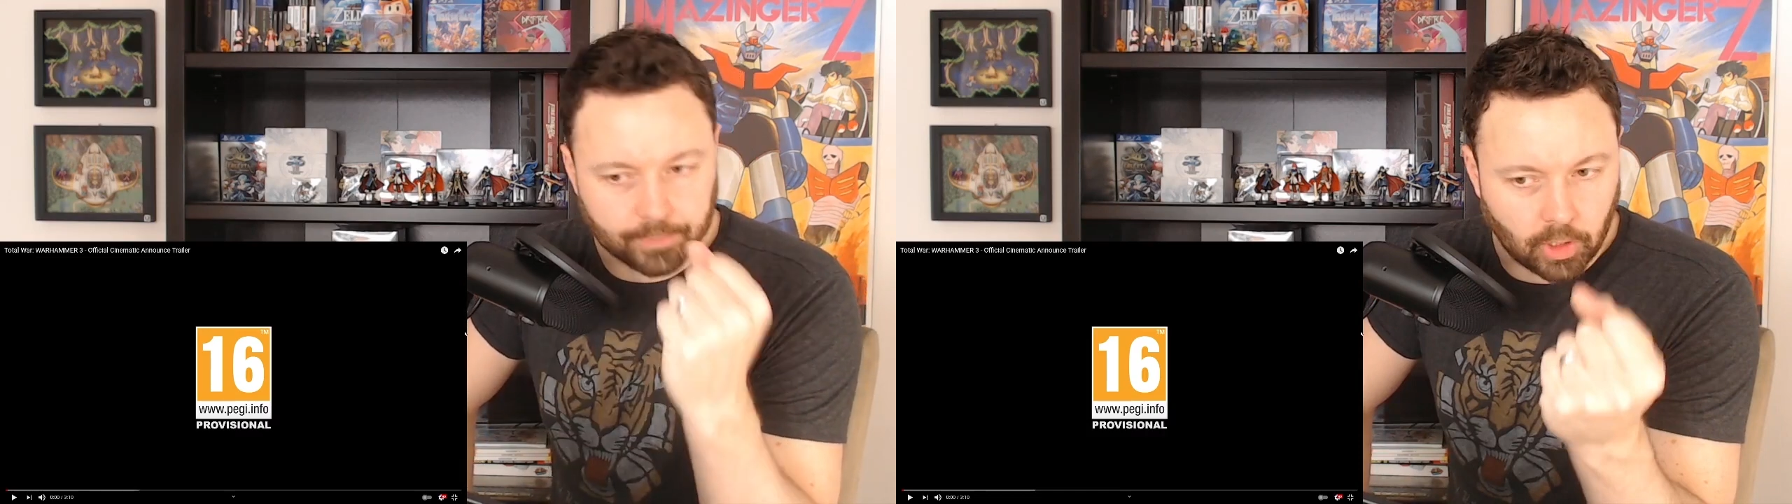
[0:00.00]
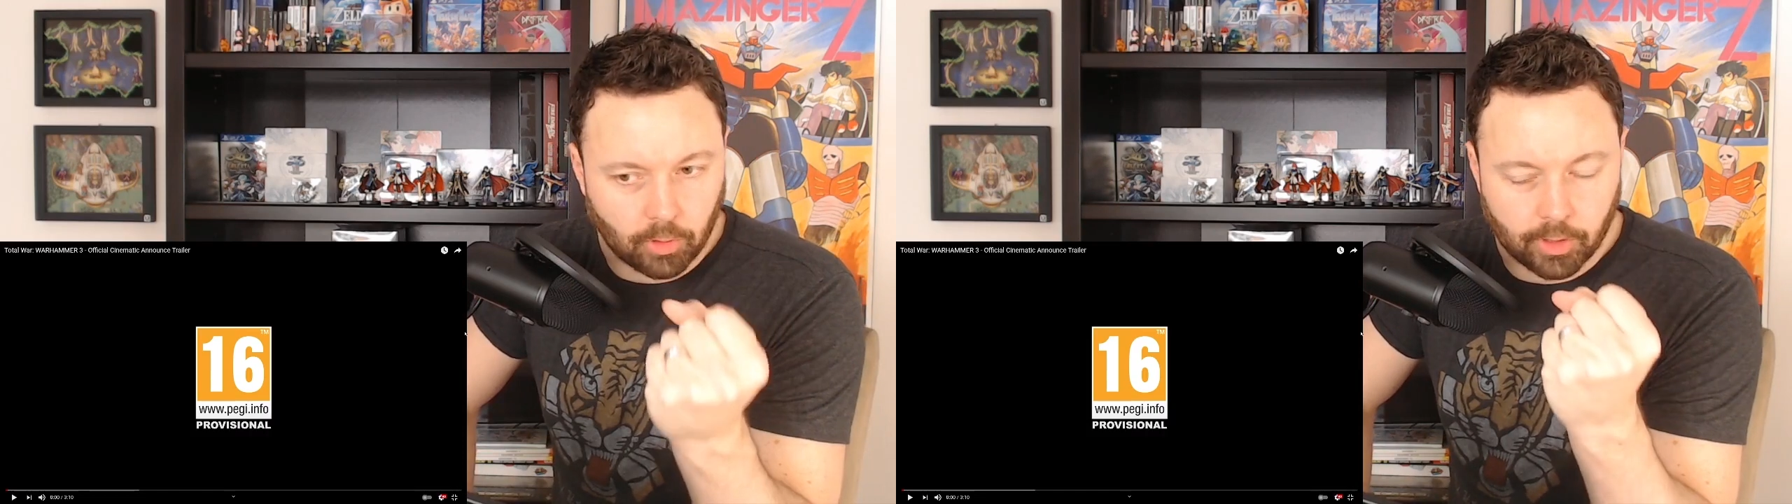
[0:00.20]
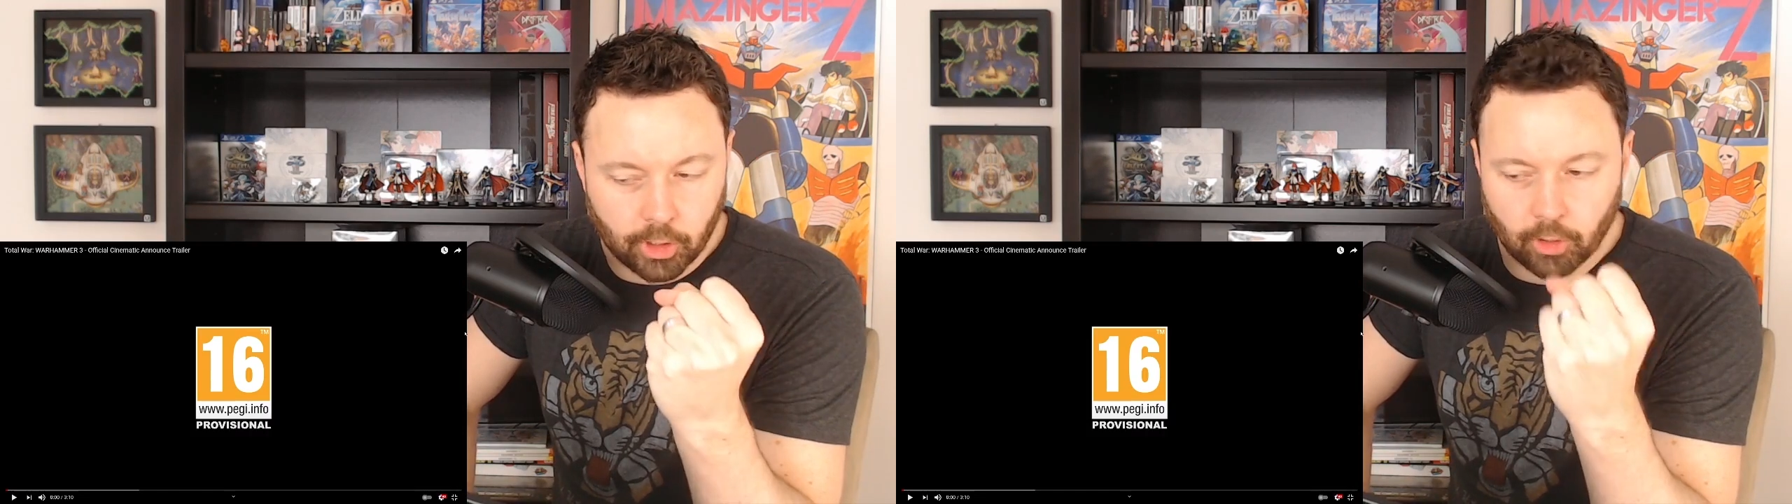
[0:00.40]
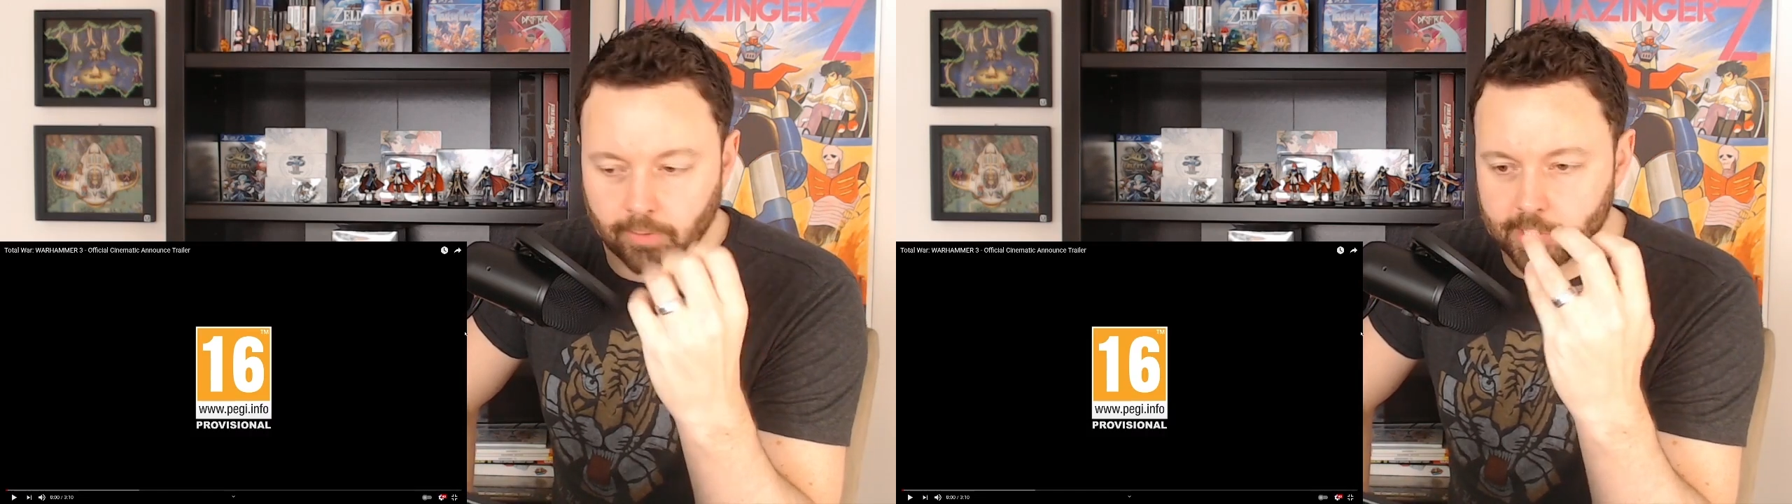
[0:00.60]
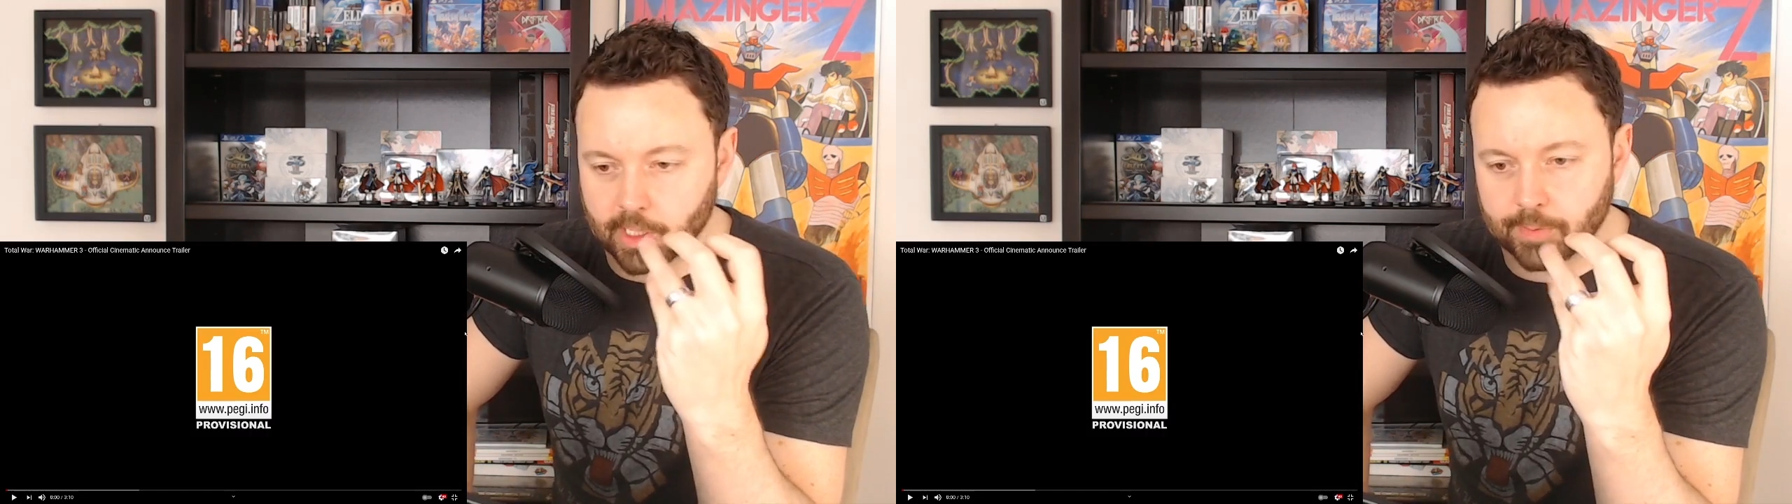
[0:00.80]
the
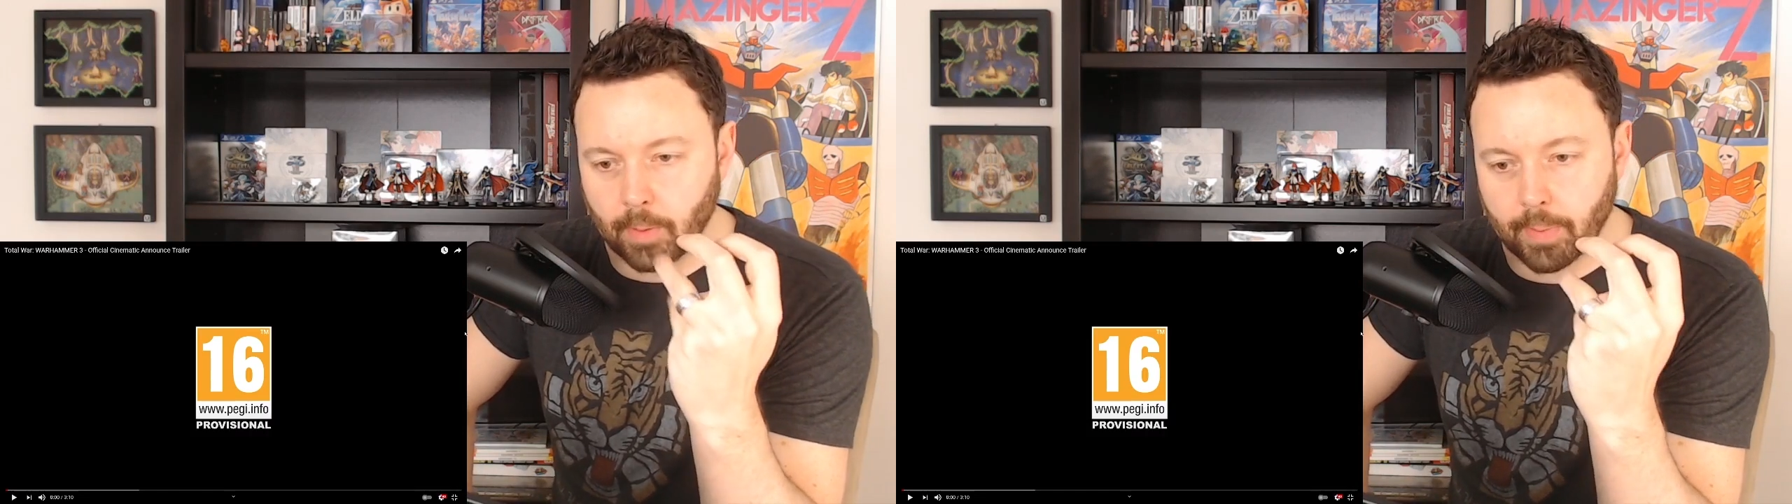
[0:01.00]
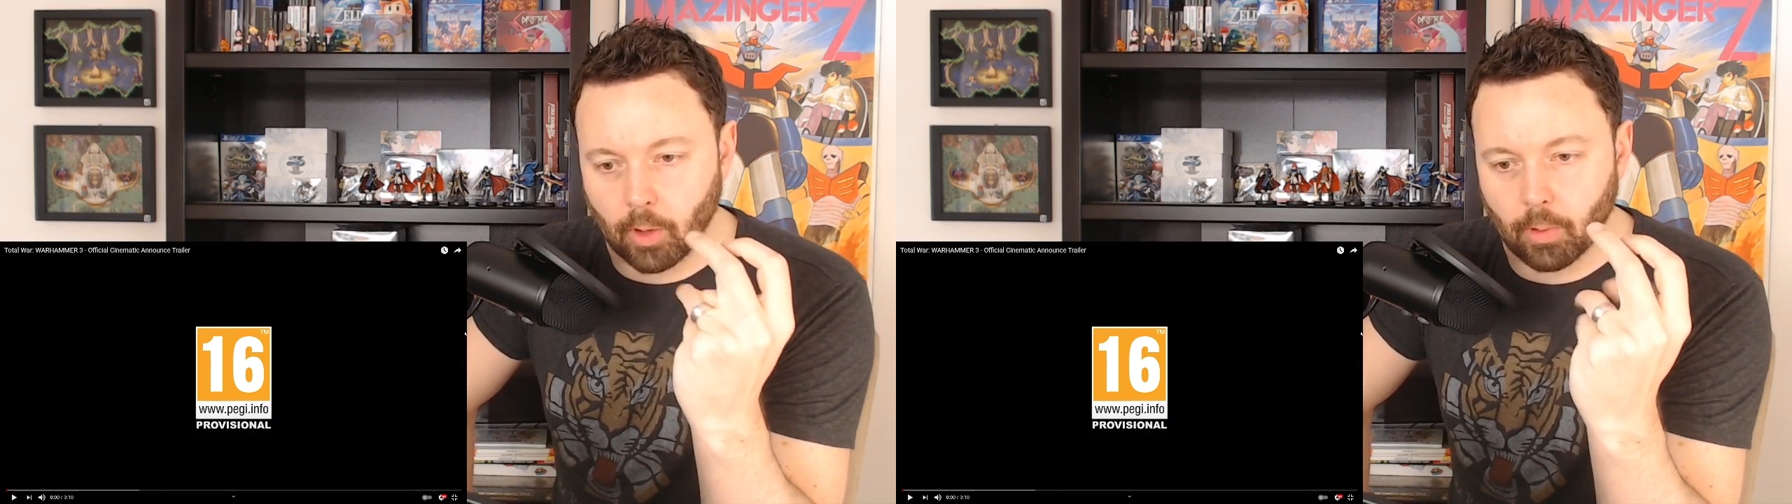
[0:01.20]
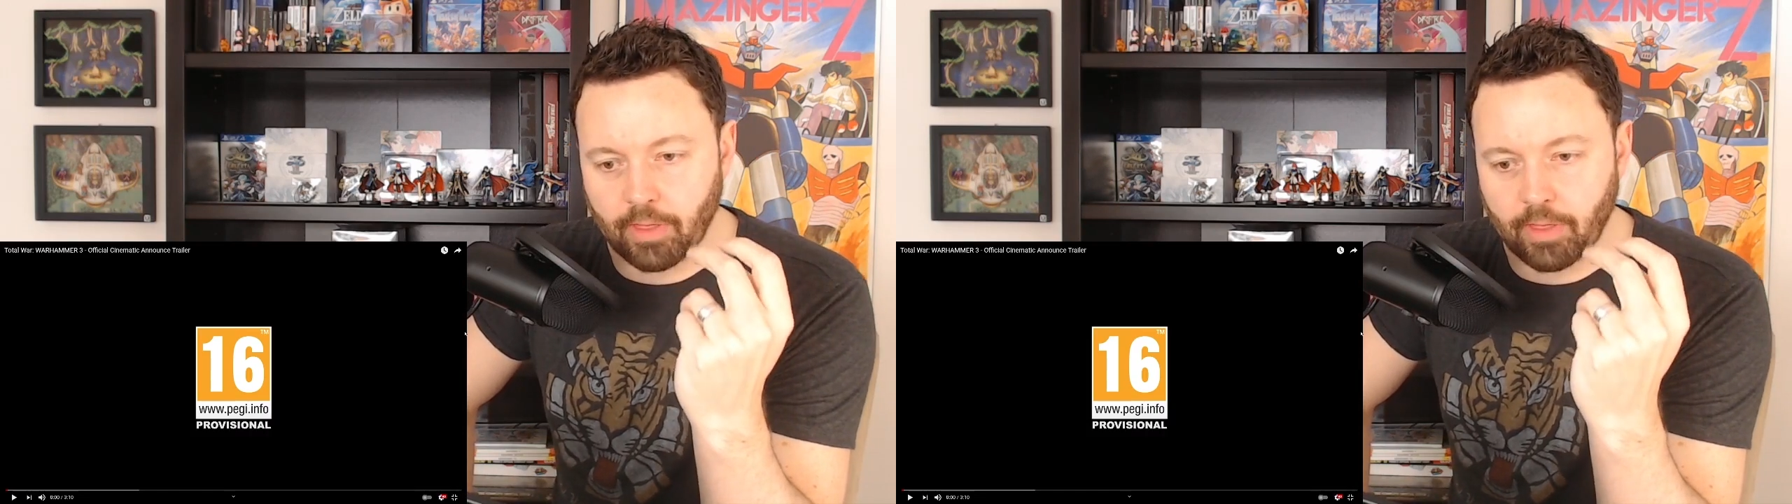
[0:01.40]
universe that's been built with